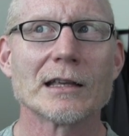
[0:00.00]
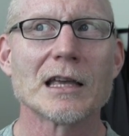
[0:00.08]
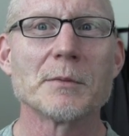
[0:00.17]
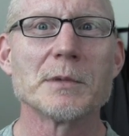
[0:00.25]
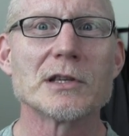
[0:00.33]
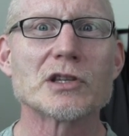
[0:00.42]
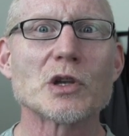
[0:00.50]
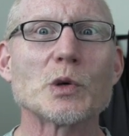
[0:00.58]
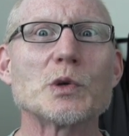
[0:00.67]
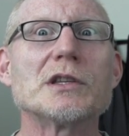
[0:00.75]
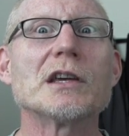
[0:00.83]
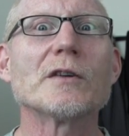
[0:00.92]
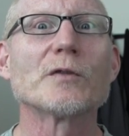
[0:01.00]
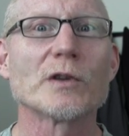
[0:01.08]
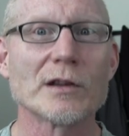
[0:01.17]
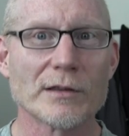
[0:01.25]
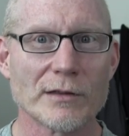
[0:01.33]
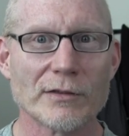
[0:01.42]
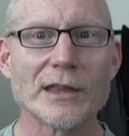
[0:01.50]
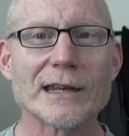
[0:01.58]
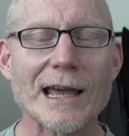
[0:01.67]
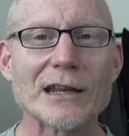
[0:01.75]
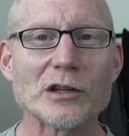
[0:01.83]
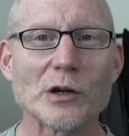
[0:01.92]
can be so different than
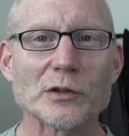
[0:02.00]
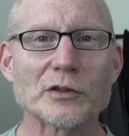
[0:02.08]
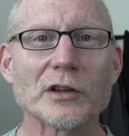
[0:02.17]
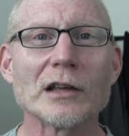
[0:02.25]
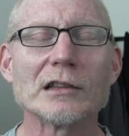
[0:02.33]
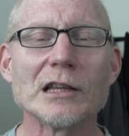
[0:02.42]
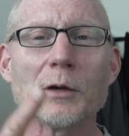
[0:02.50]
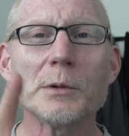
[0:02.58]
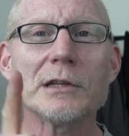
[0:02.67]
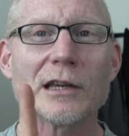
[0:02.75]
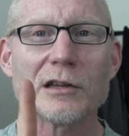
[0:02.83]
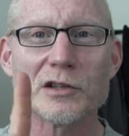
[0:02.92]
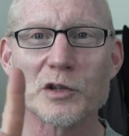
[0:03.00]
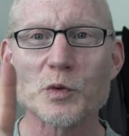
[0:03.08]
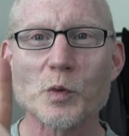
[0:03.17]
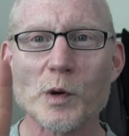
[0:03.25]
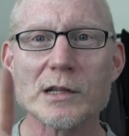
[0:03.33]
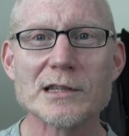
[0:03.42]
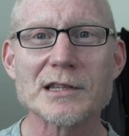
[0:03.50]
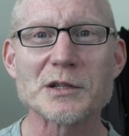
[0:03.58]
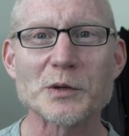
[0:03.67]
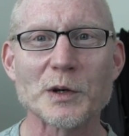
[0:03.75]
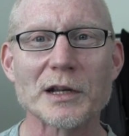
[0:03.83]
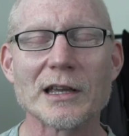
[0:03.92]
adults. Let me tell you just one
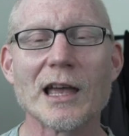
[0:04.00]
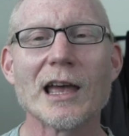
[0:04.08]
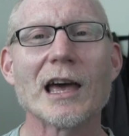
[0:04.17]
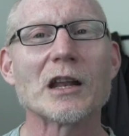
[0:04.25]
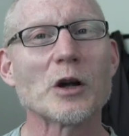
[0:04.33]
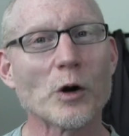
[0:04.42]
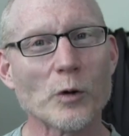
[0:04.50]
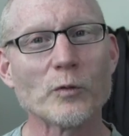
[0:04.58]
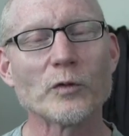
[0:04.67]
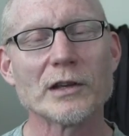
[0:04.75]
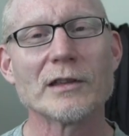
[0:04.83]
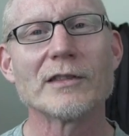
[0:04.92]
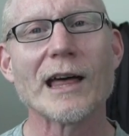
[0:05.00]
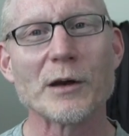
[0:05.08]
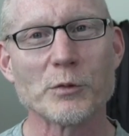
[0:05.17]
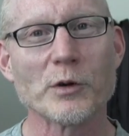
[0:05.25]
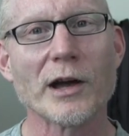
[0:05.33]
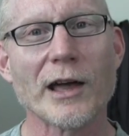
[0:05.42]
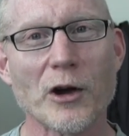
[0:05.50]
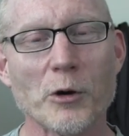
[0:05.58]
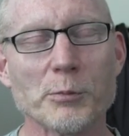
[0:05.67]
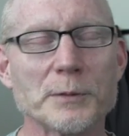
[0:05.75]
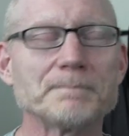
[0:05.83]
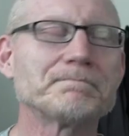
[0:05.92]
story, and hopefully that will
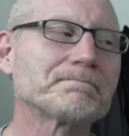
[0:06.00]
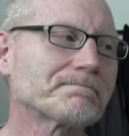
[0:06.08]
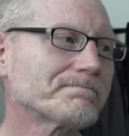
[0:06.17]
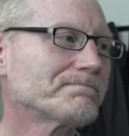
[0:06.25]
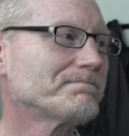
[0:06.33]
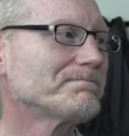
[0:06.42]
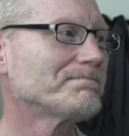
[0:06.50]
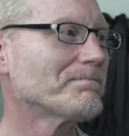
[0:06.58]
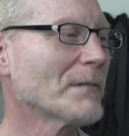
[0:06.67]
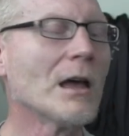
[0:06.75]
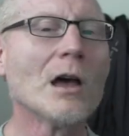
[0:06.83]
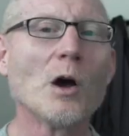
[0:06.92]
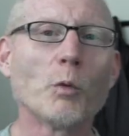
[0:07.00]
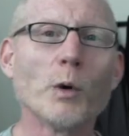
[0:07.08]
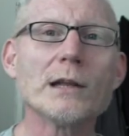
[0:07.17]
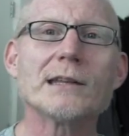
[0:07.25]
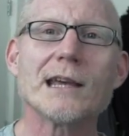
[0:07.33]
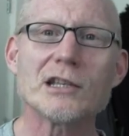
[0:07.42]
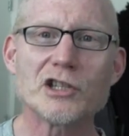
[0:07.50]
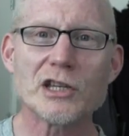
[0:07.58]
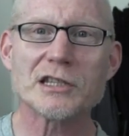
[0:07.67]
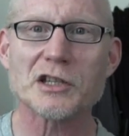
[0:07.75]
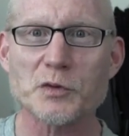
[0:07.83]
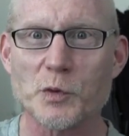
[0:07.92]
help. One day,
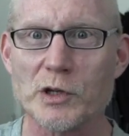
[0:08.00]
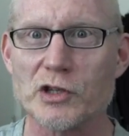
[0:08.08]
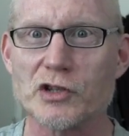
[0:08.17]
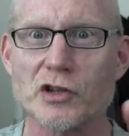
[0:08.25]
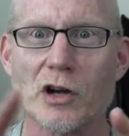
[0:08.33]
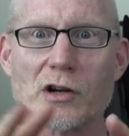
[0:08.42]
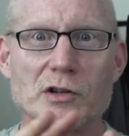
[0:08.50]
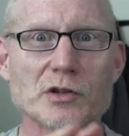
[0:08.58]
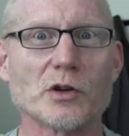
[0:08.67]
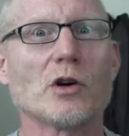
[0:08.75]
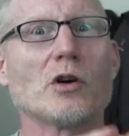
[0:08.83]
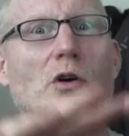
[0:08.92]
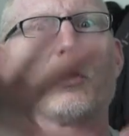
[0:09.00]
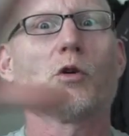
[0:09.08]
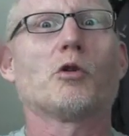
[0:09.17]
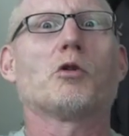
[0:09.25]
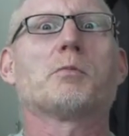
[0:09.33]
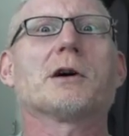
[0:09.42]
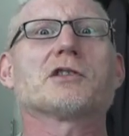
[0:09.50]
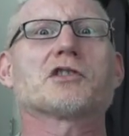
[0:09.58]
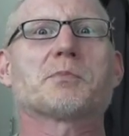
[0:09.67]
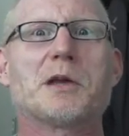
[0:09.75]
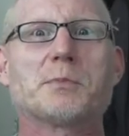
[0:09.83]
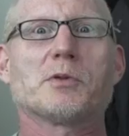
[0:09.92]
Jesus was talking to a whole bunch
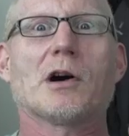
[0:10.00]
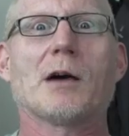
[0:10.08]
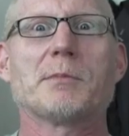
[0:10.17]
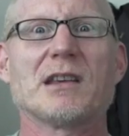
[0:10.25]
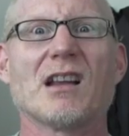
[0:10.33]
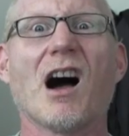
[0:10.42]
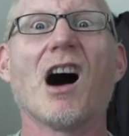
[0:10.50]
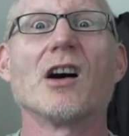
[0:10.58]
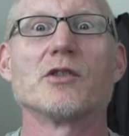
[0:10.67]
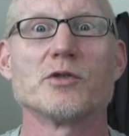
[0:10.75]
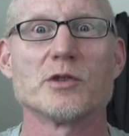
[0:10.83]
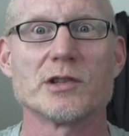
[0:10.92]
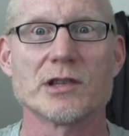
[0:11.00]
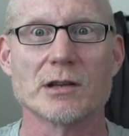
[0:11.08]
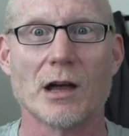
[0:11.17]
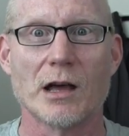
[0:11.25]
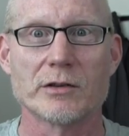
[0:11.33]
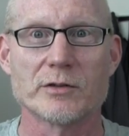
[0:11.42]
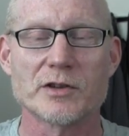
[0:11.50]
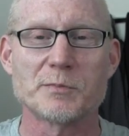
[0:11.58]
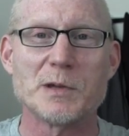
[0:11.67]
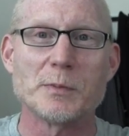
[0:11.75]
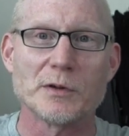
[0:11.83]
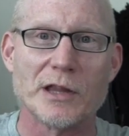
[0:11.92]
of people. I mean, hundreds and hundreds of
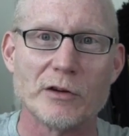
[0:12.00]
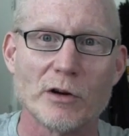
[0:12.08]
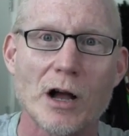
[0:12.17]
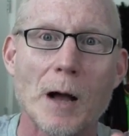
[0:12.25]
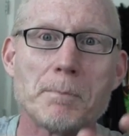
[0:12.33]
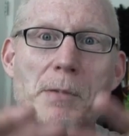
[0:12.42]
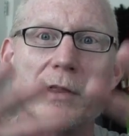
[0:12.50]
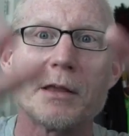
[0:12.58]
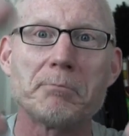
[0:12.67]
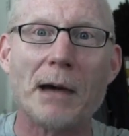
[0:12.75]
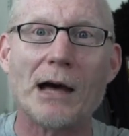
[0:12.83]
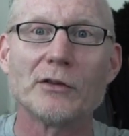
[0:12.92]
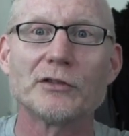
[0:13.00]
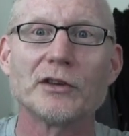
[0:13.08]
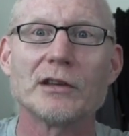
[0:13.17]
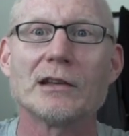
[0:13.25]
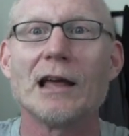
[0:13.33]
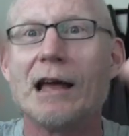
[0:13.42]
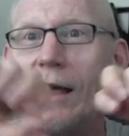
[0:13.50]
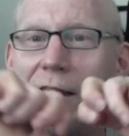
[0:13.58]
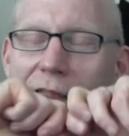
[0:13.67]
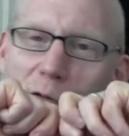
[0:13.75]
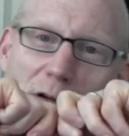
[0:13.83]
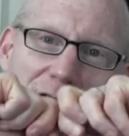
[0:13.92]
people. They were up on the mountain,
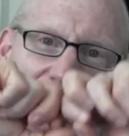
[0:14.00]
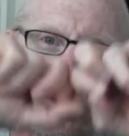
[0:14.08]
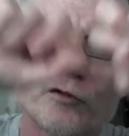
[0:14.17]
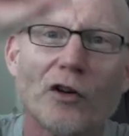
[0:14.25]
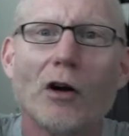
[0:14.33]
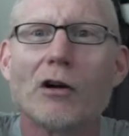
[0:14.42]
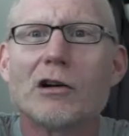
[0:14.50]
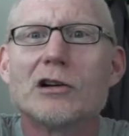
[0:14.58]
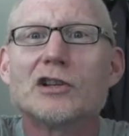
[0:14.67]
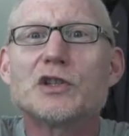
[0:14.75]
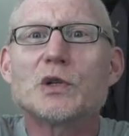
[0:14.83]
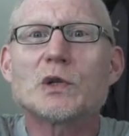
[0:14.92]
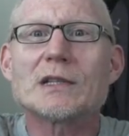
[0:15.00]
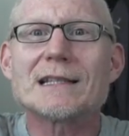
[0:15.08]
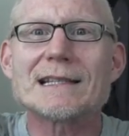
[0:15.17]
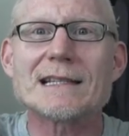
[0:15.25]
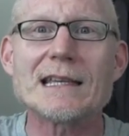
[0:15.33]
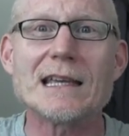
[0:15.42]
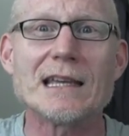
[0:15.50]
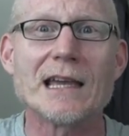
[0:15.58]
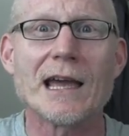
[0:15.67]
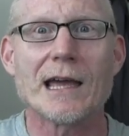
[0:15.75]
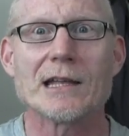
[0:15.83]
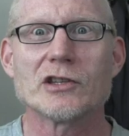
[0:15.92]
they were as far as you can
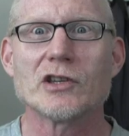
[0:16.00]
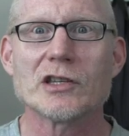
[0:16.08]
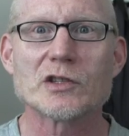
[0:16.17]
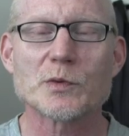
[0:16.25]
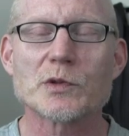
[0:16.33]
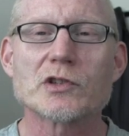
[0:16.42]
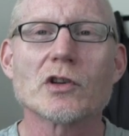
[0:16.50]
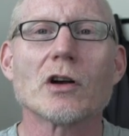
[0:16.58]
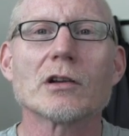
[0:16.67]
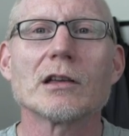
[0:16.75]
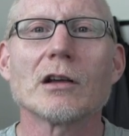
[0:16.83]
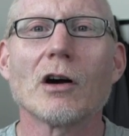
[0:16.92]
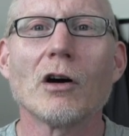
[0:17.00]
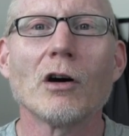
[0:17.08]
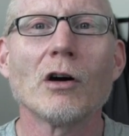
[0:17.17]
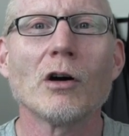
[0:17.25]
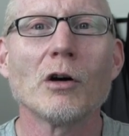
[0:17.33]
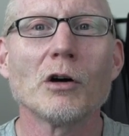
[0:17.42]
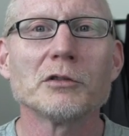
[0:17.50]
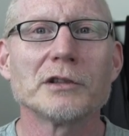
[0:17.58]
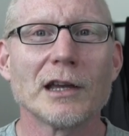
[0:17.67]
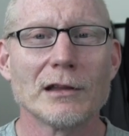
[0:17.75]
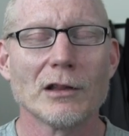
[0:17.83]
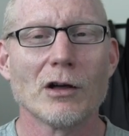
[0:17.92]
see, and Jesus was talking all
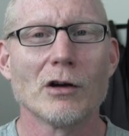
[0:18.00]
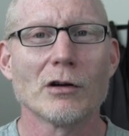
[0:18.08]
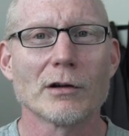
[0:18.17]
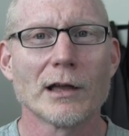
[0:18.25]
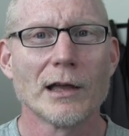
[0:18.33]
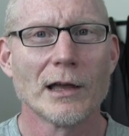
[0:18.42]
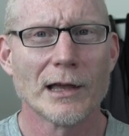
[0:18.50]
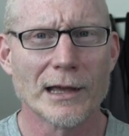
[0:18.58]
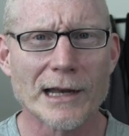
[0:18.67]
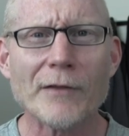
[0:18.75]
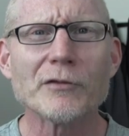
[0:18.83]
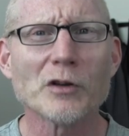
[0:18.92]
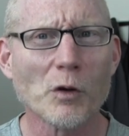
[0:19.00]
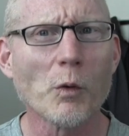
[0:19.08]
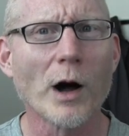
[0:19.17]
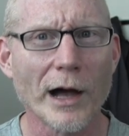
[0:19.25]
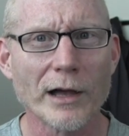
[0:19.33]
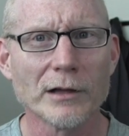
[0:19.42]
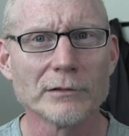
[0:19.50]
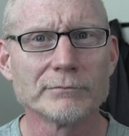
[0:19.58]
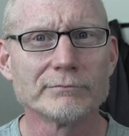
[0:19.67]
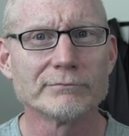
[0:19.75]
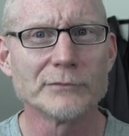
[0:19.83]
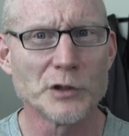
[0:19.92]
day long. And after a while,
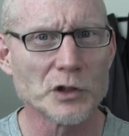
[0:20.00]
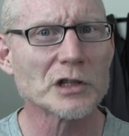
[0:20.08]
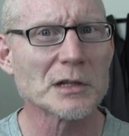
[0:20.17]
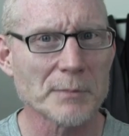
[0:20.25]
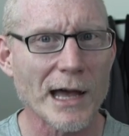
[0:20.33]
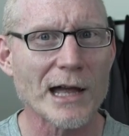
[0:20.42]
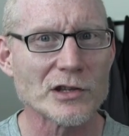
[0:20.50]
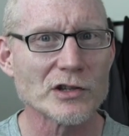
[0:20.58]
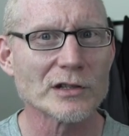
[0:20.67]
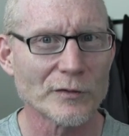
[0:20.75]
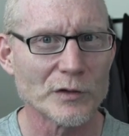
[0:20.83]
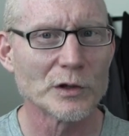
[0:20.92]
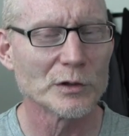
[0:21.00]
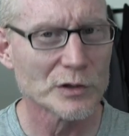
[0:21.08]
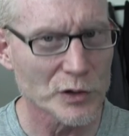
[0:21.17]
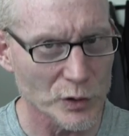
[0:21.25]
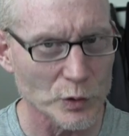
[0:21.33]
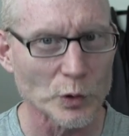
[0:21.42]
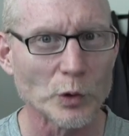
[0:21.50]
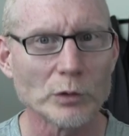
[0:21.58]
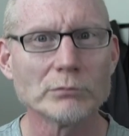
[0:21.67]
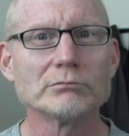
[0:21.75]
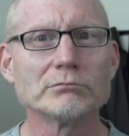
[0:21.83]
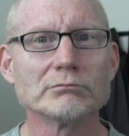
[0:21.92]
you can imagine if you're in
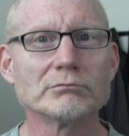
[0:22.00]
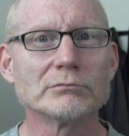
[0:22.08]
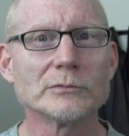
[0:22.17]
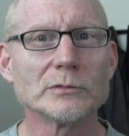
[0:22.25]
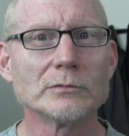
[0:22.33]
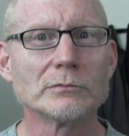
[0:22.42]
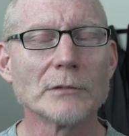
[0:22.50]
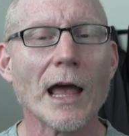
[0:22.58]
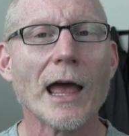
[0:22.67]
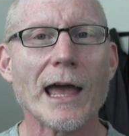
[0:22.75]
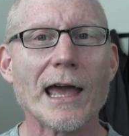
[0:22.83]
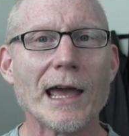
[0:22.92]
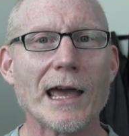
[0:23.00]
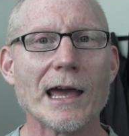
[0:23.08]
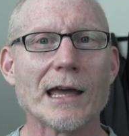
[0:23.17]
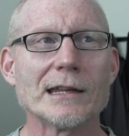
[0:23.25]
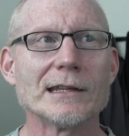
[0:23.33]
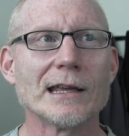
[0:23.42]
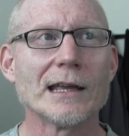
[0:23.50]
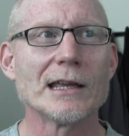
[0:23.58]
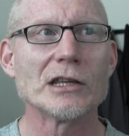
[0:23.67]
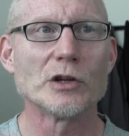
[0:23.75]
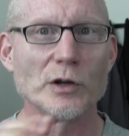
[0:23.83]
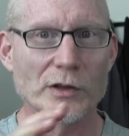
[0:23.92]
school and
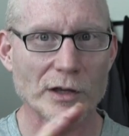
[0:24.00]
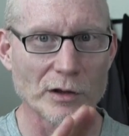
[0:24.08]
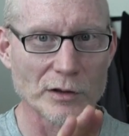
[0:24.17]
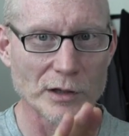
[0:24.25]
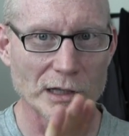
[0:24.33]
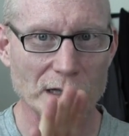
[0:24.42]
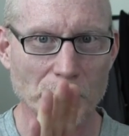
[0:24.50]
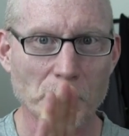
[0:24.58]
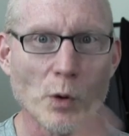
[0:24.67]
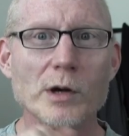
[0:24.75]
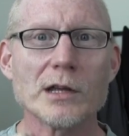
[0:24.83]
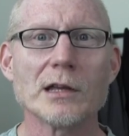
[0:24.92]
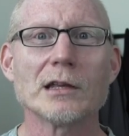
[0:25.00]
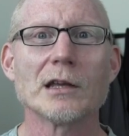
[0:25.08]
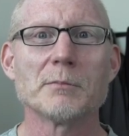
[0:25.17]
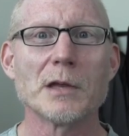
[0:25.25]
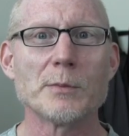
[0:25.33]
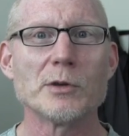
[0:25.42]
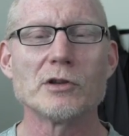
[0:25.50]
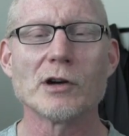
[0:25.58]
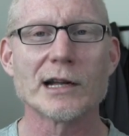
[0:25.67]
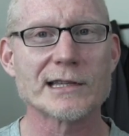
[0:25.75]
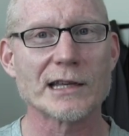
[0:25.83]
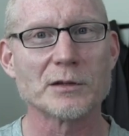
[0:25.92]
you're in there in the, in the morning, maybe you go
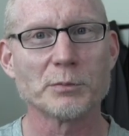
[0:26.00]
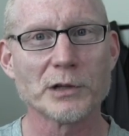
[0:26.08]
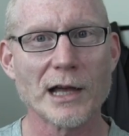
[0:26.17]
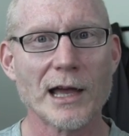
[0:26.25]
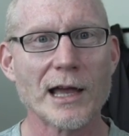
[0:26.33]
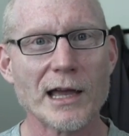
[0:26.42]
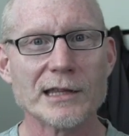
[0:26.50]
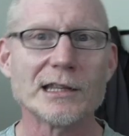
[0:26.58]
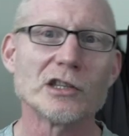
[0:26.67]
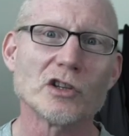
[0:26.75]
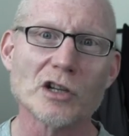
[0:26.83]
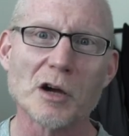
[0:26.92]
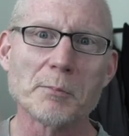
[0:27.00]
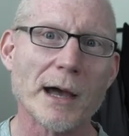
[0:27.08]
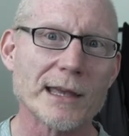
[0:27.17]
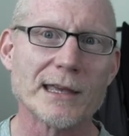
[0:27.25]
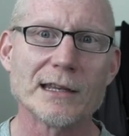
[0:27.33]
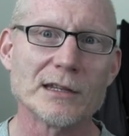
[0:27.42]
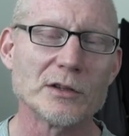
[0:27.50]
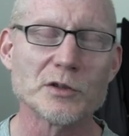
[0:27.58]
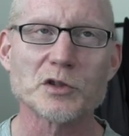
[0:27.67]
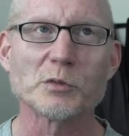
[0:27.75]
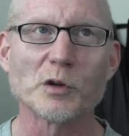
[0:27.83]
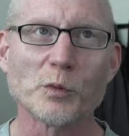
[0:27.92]
outside to play, then you come back in and do
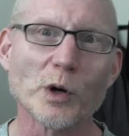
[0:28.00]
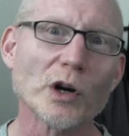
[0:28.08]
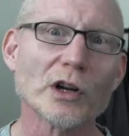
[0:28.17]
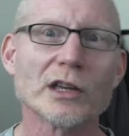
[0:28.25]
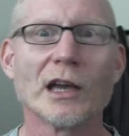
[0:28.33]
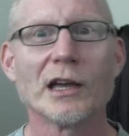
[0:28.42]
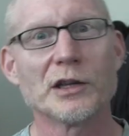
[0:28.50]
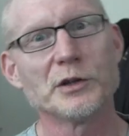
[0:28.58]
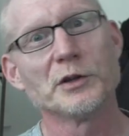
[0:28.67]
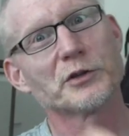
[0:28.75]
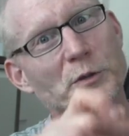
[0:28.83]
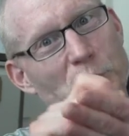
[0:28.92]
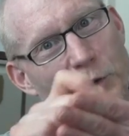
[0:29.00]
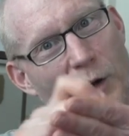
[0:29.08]
some more work, you do some